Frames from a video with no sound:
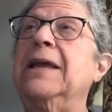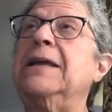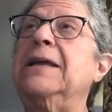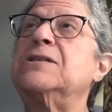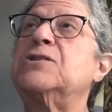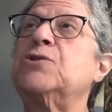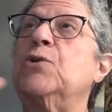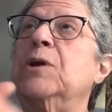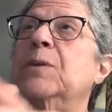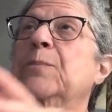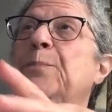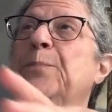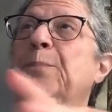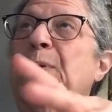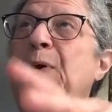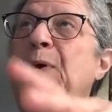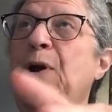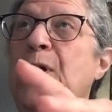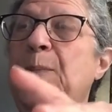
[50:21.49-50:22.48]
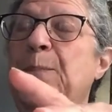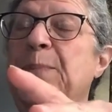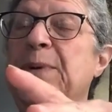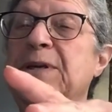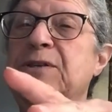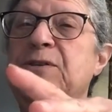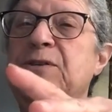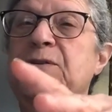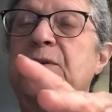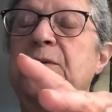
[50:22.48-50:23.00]
is on
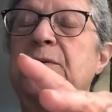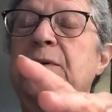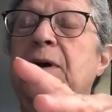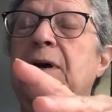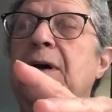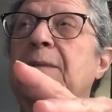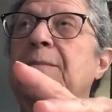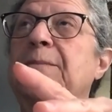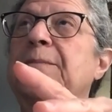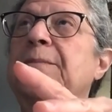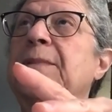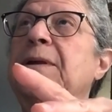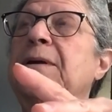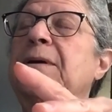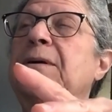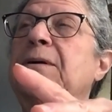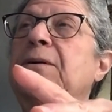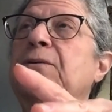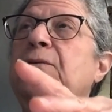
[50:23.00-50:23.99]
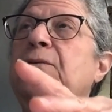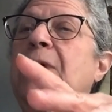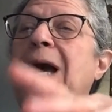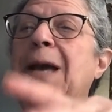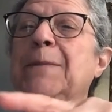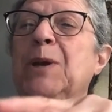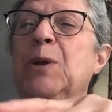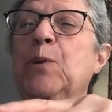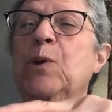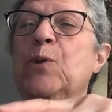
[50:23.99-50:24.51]
purpose
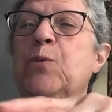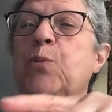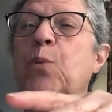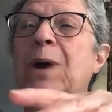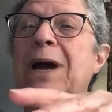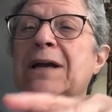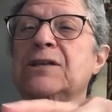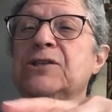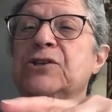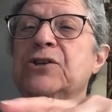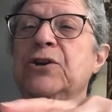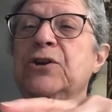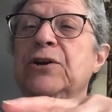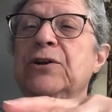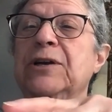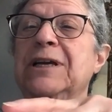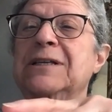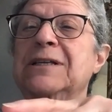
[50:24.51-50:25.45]
rhyming with Wexner?